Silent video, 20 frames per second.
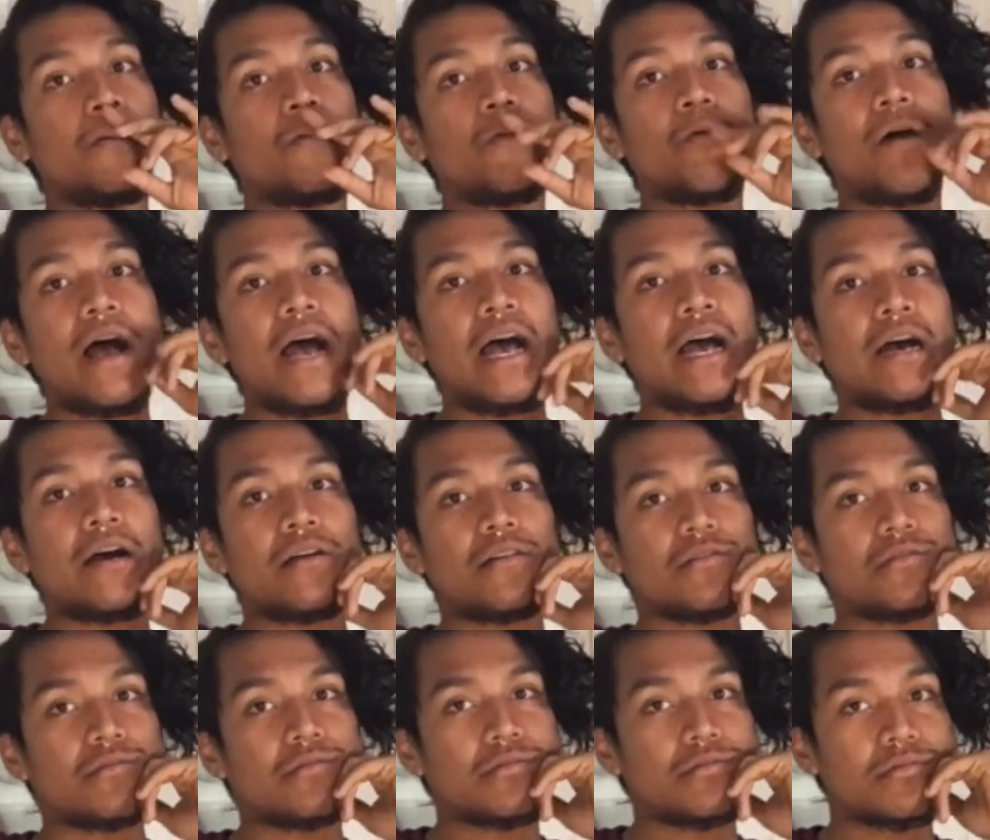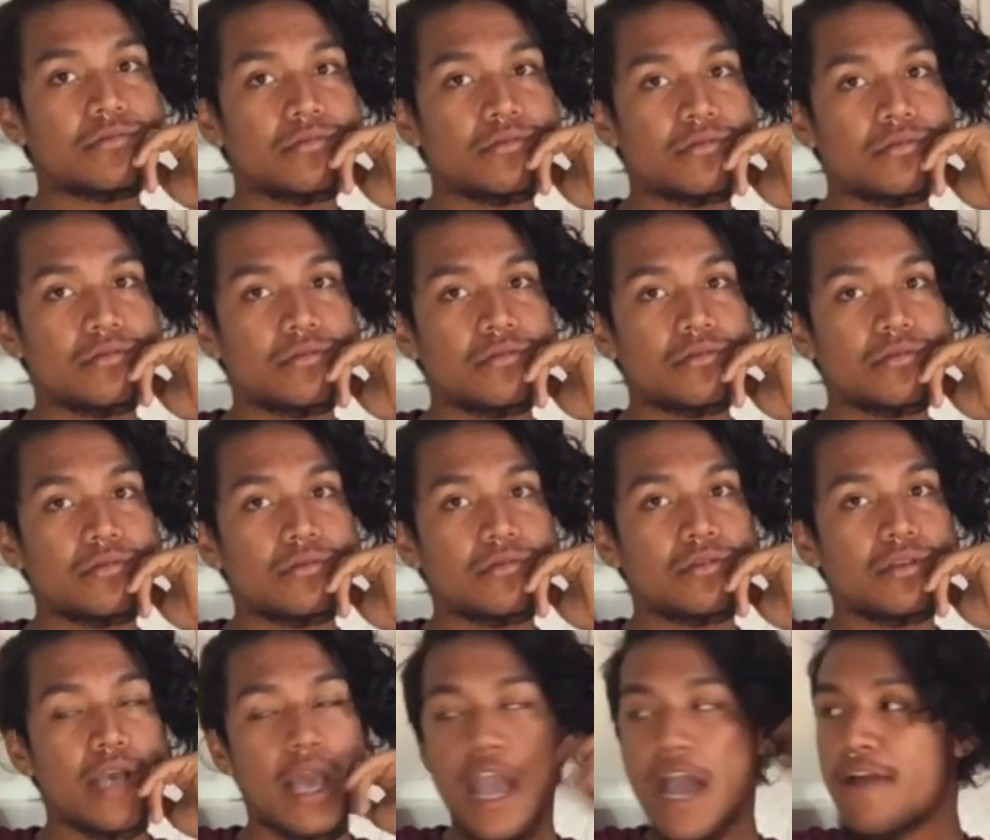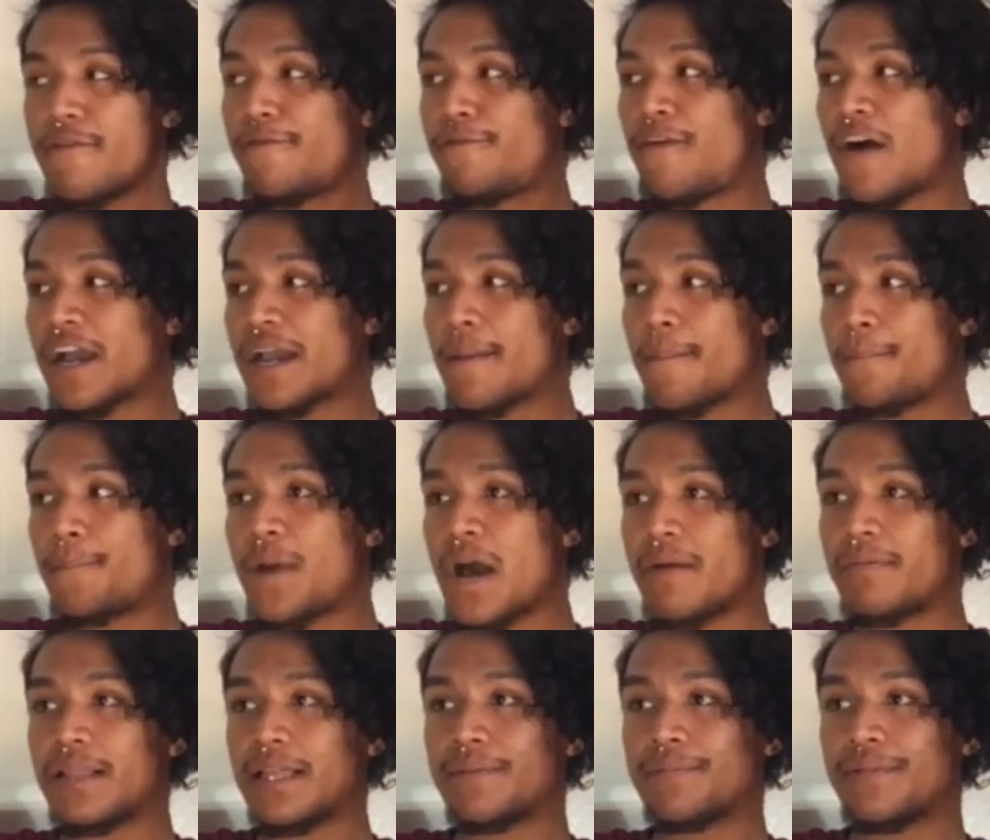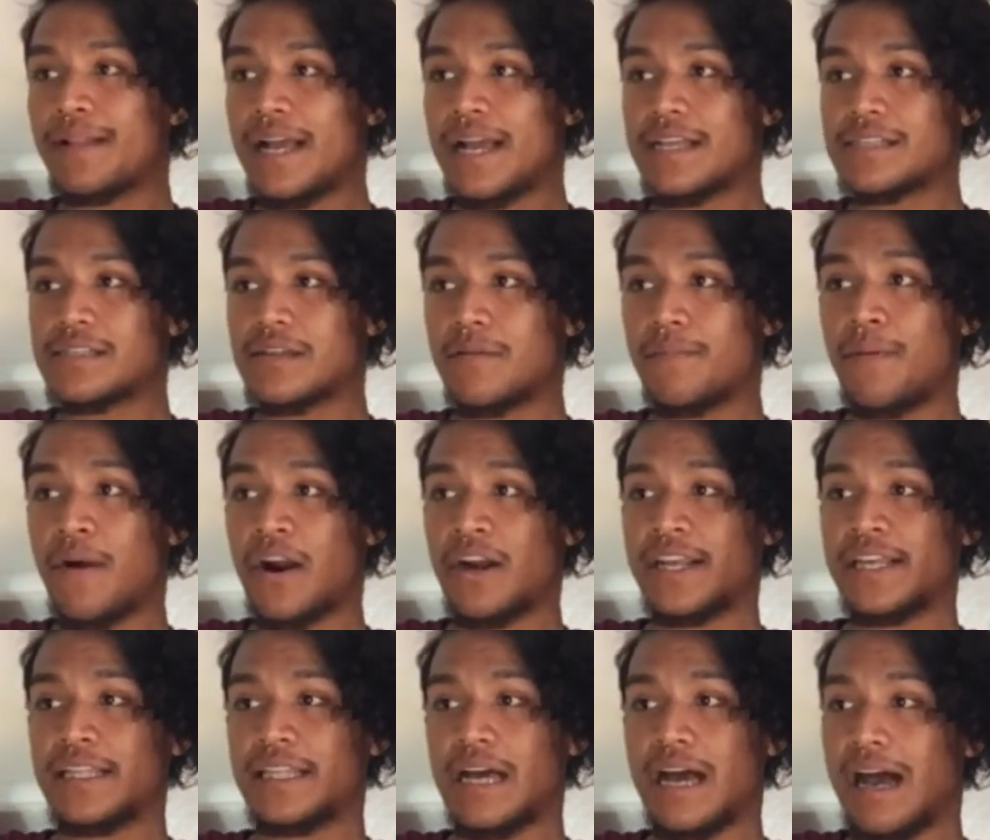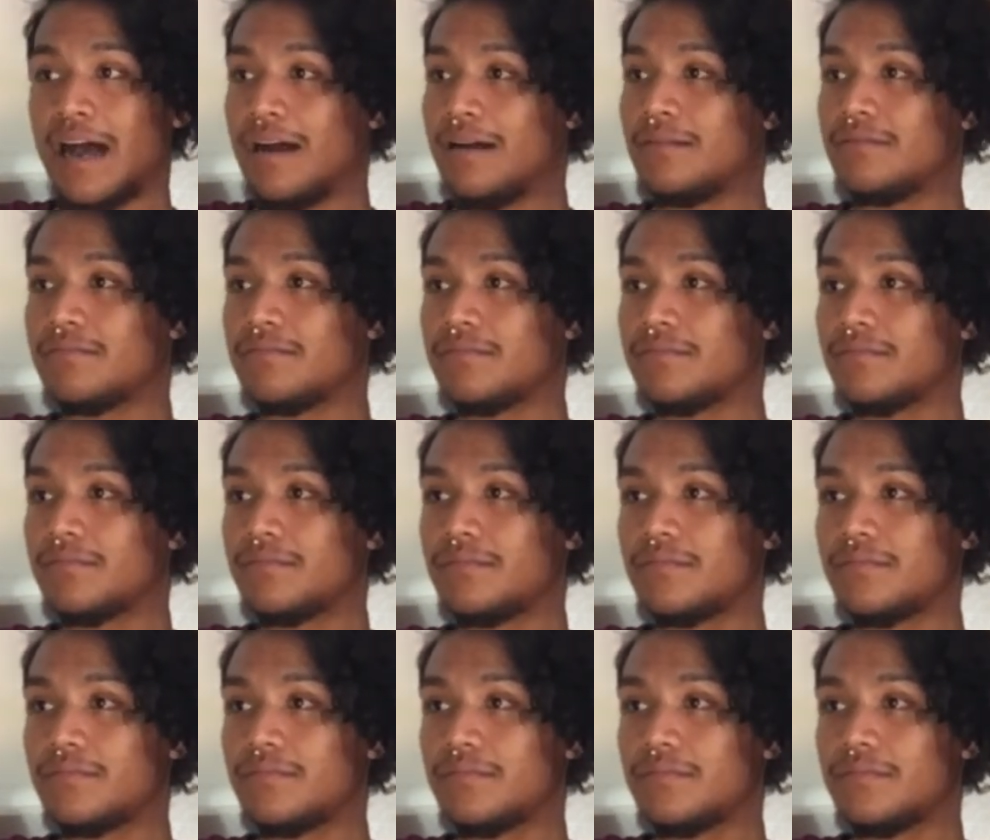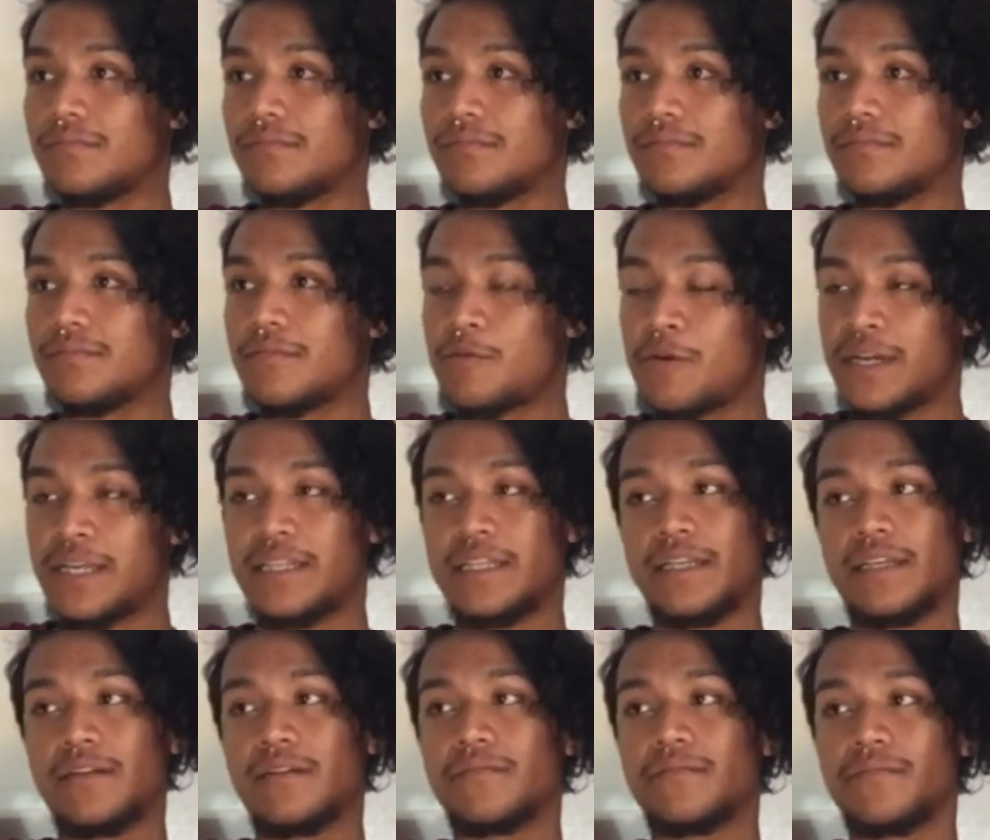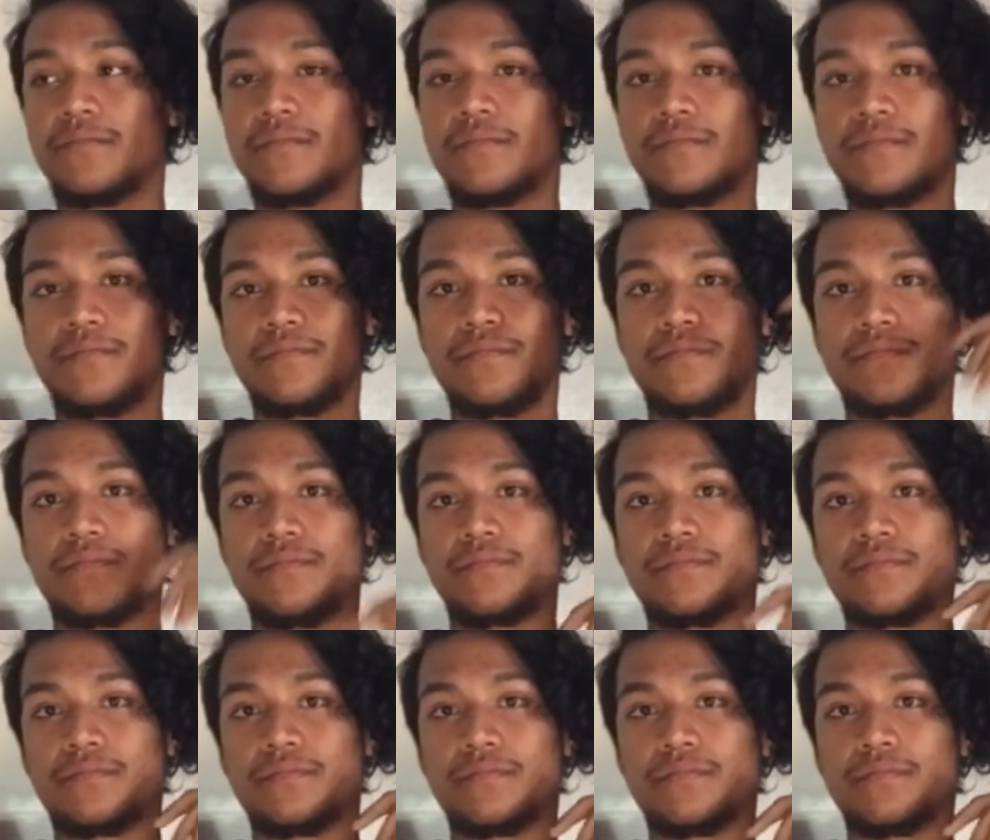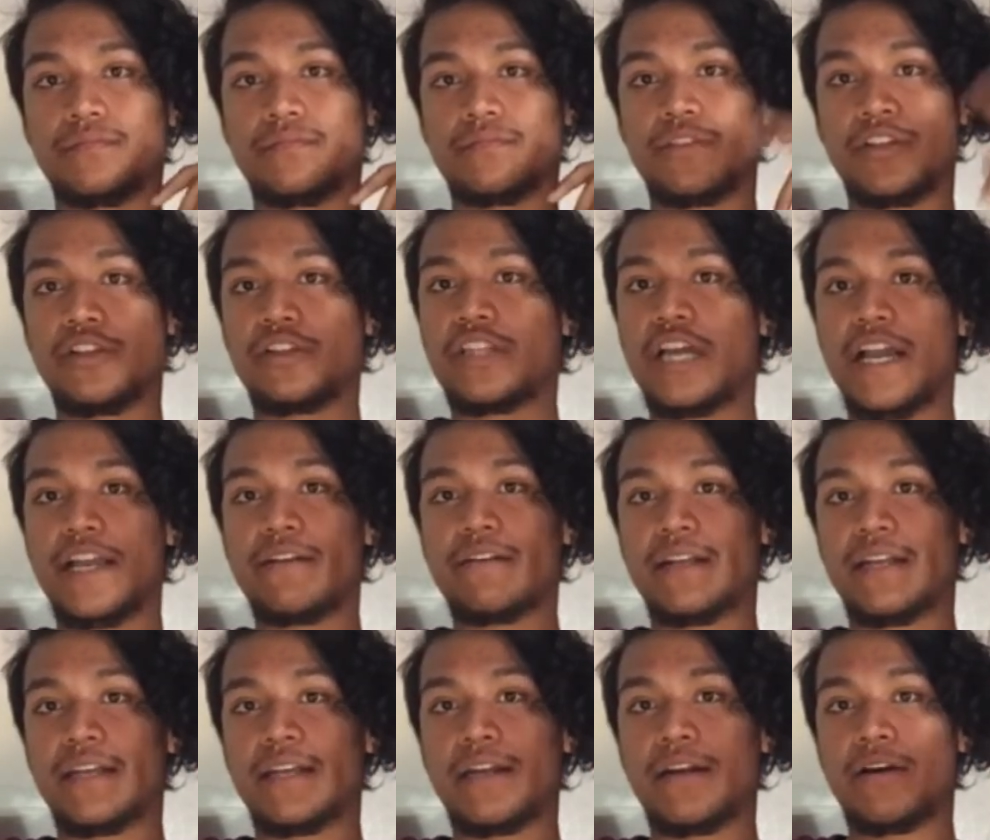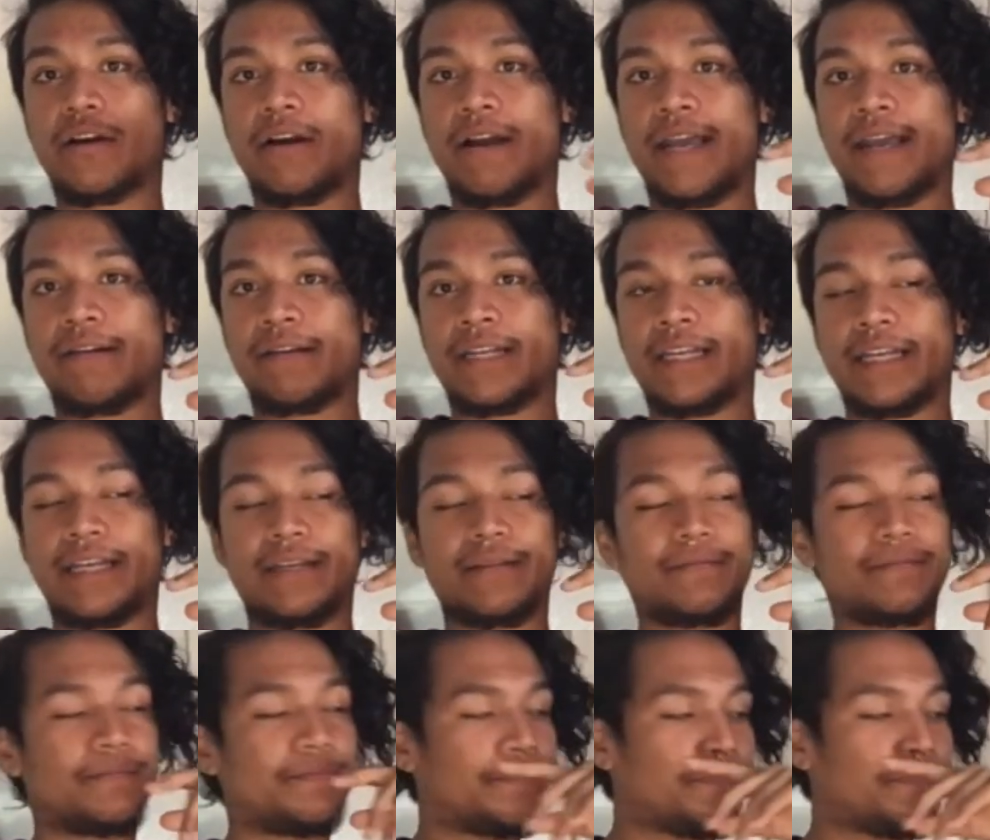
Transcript: Wow. At a fucking public place in a parking lot. Really? You thought you were gonna get away with it?